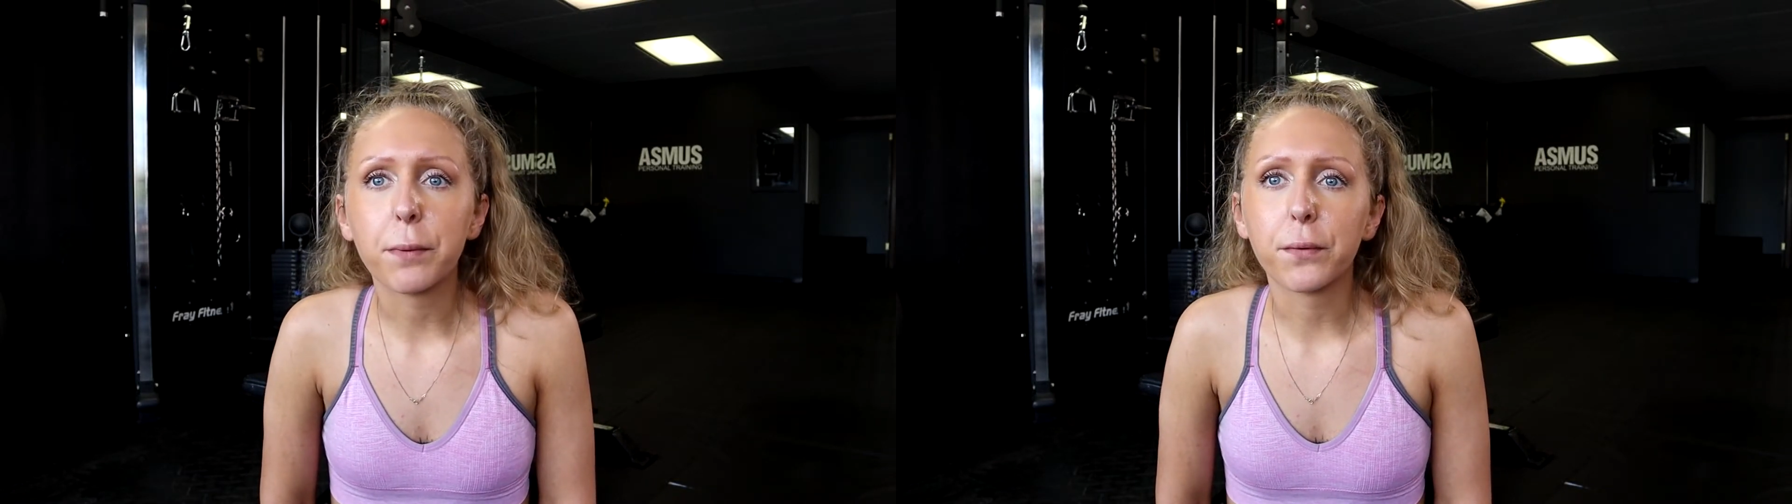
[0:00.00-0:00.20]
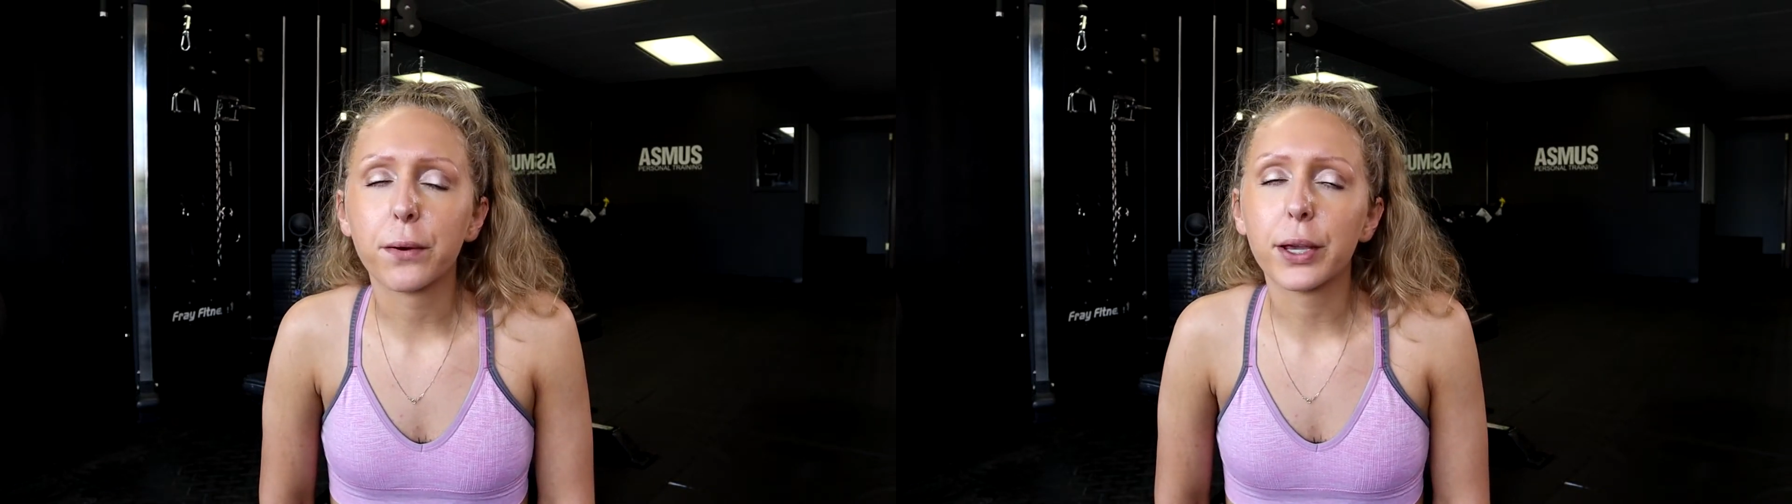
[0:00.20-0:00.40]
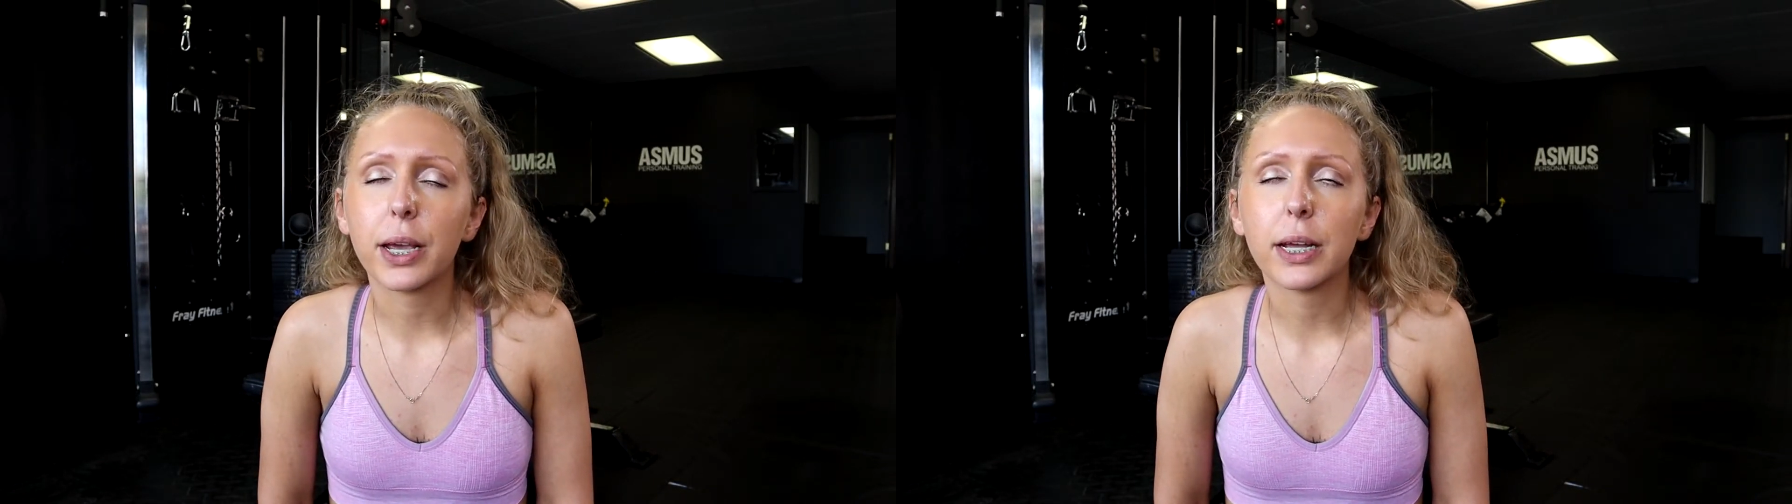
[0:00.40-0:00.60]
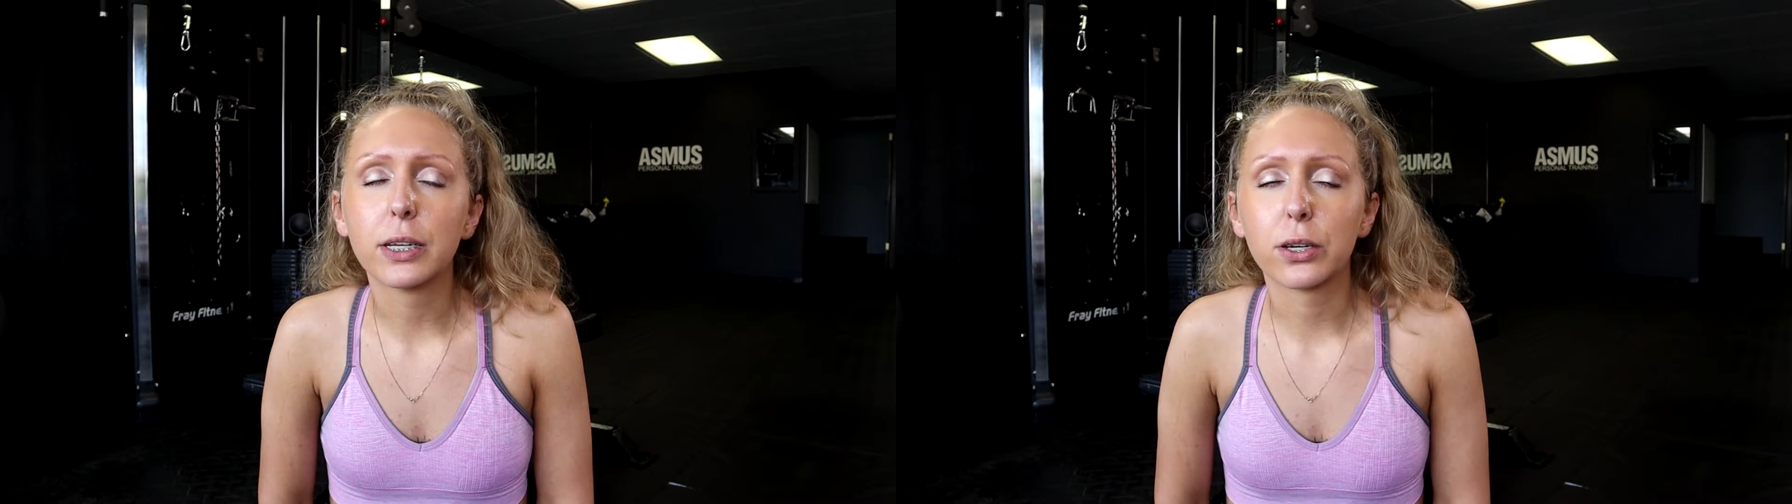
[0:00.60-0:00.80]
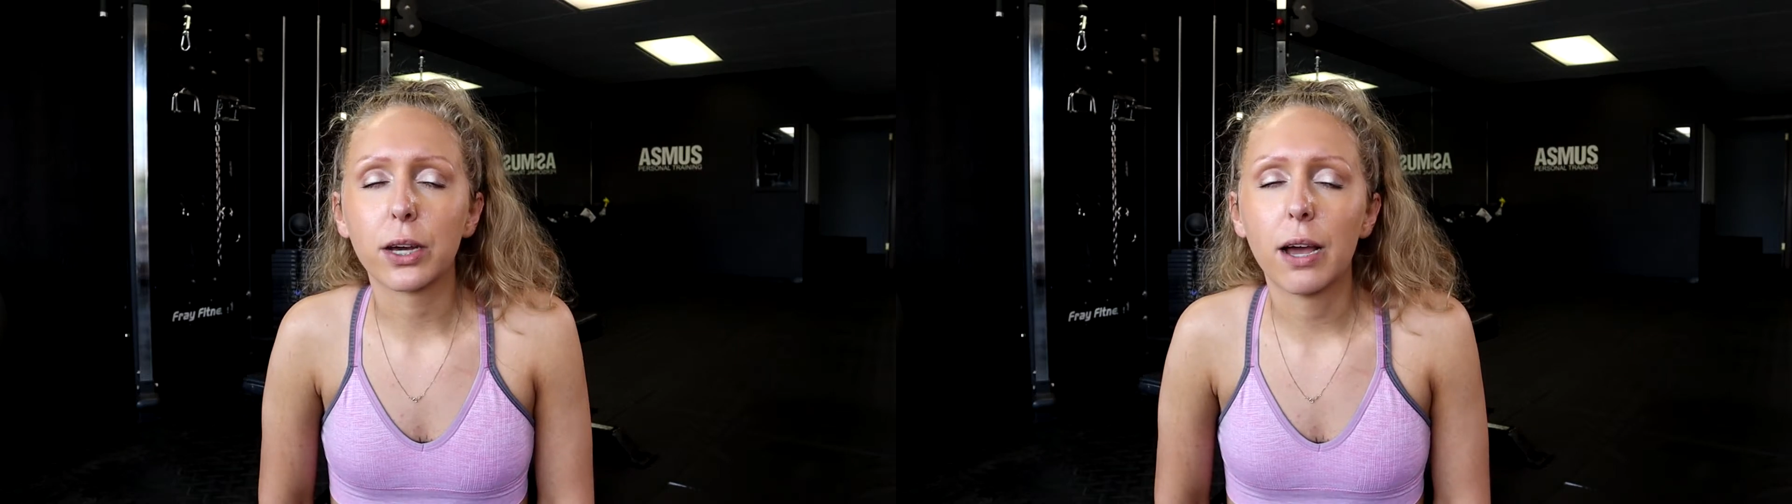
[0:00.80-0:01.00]
before you get
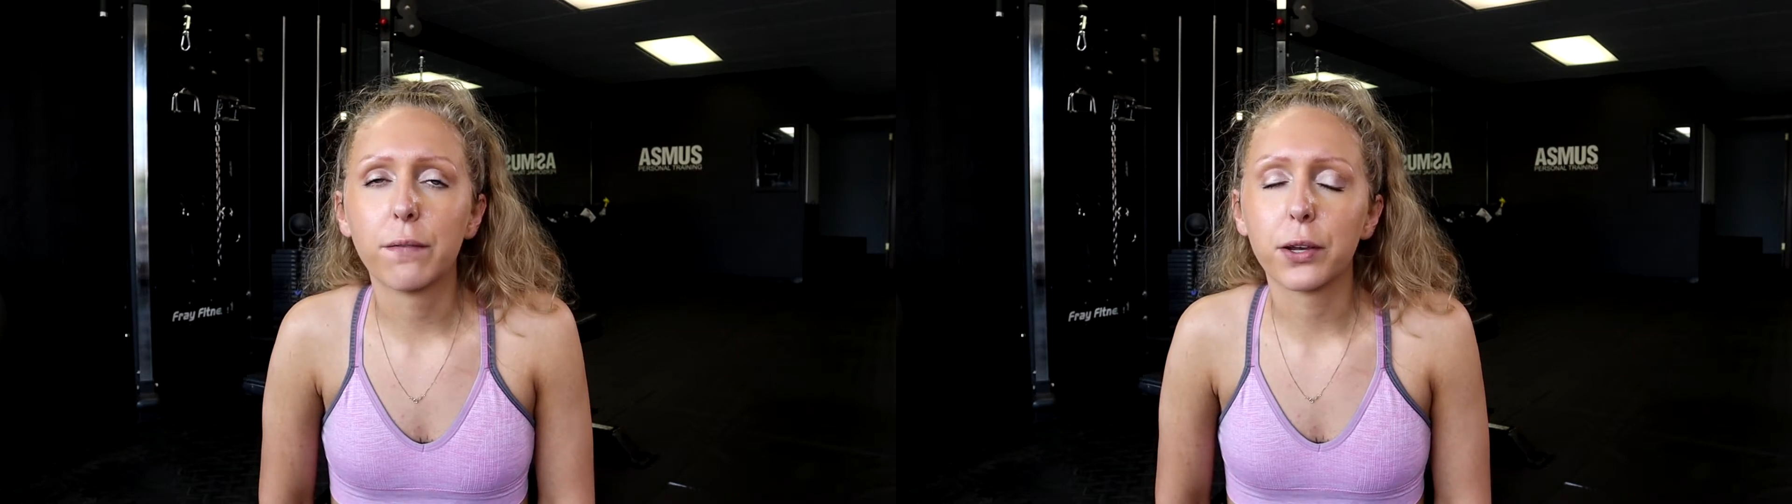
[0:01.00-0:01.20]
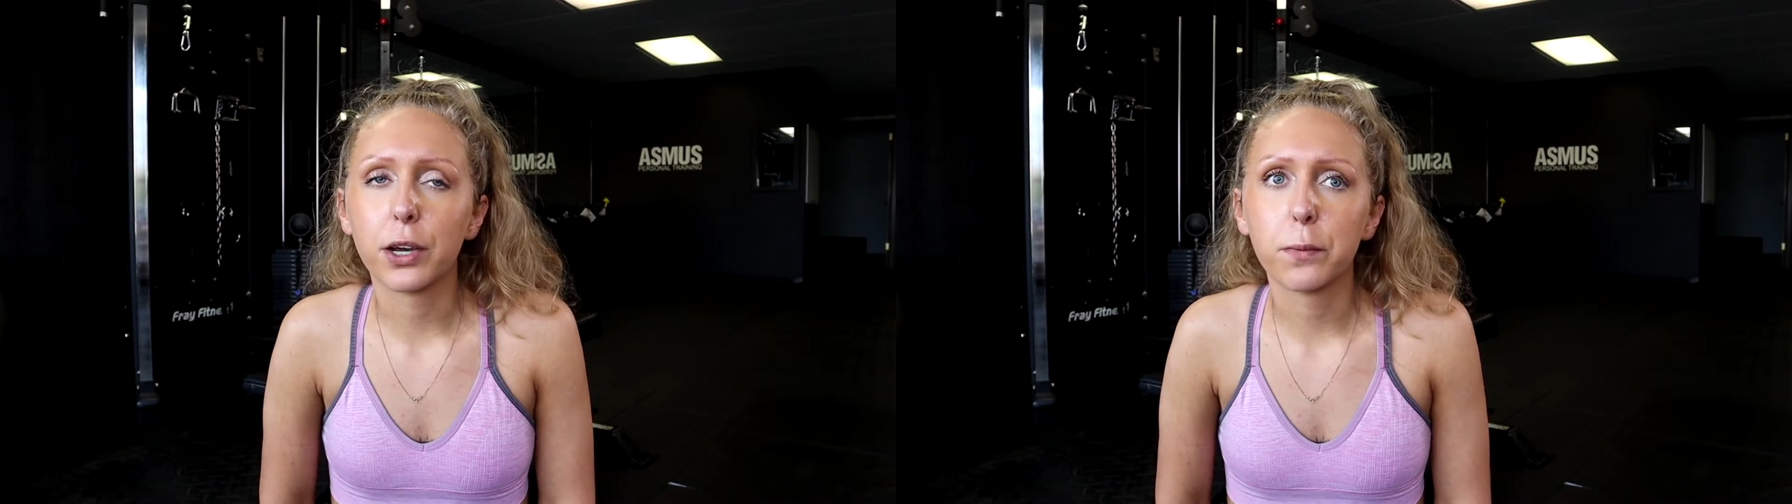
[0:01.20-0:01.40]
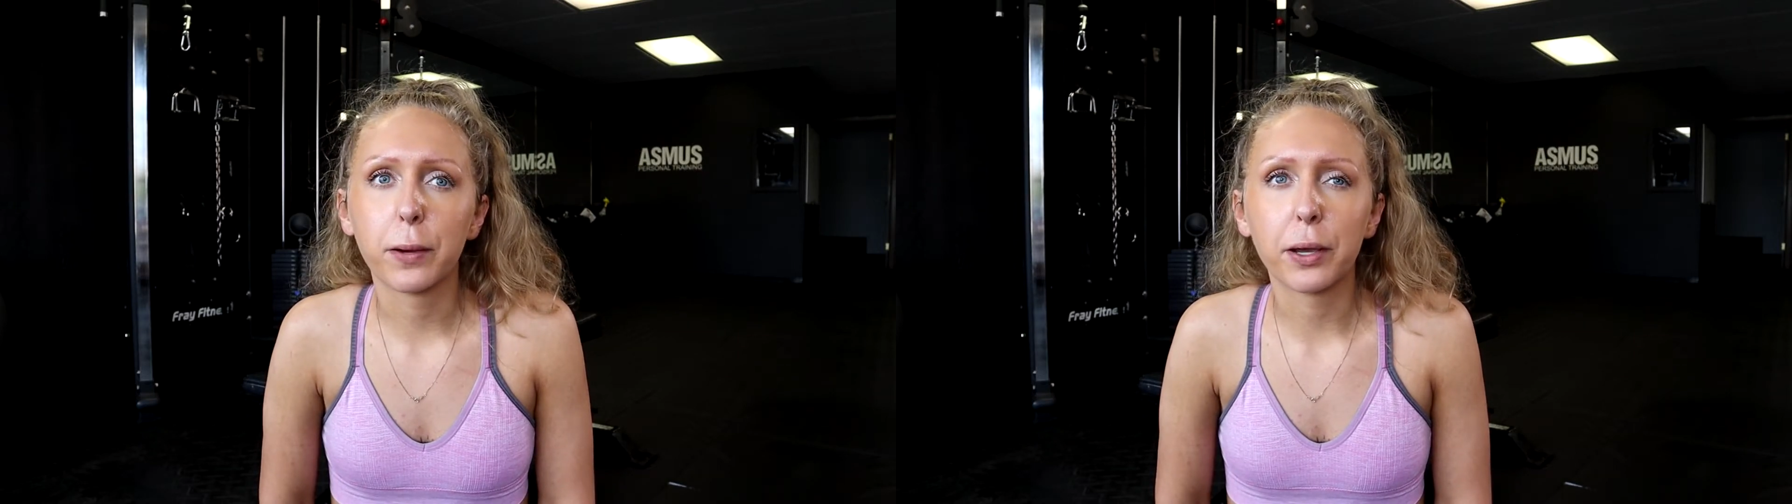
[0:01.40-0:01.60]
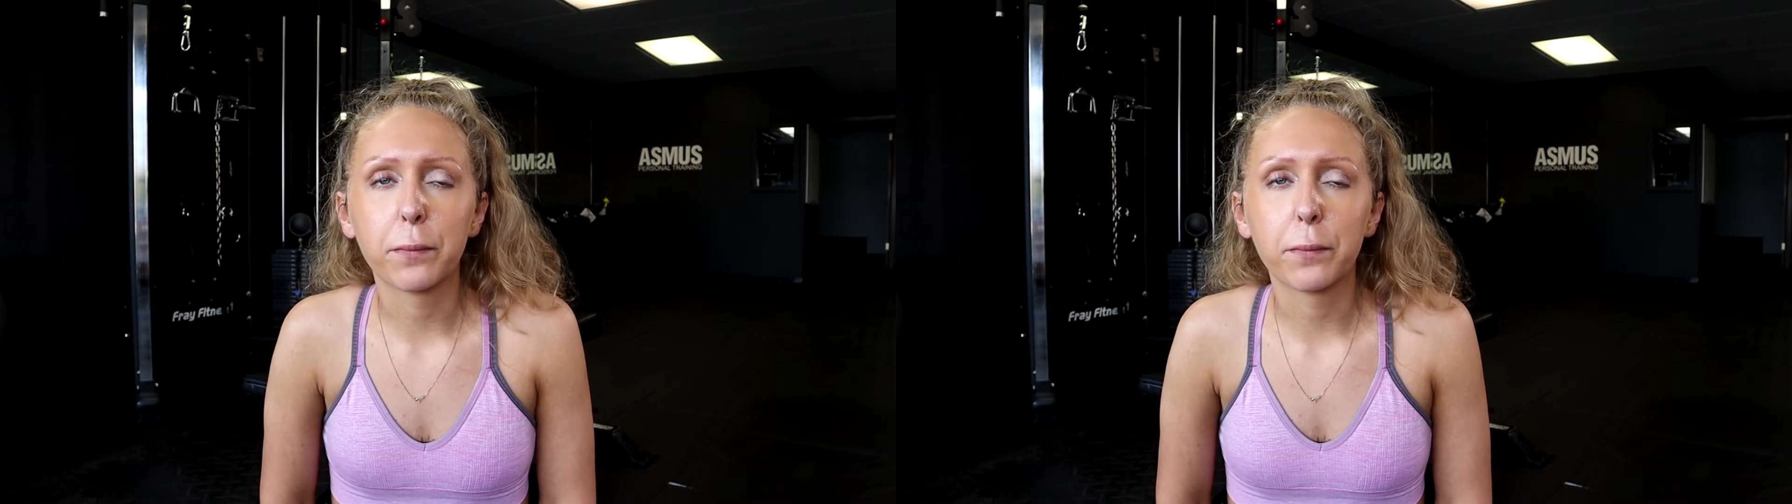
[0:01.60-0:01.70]
into your heavier weight,